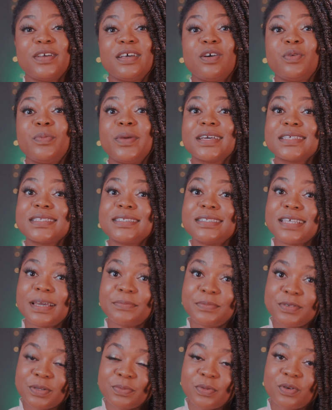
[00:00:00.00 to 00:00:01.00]
that will be
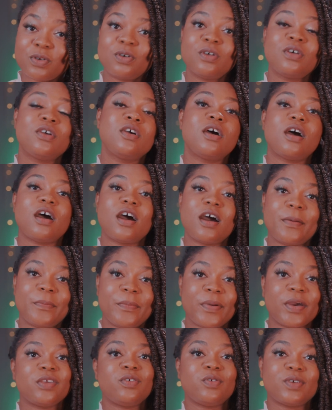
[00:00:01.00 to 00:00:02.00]
acceptable
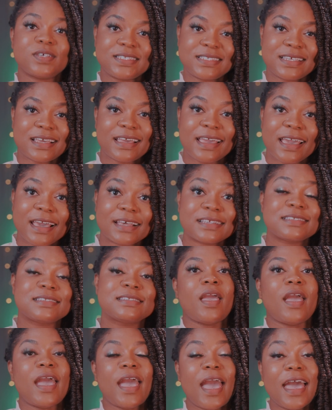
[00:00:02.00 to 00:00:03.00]
by USCIS.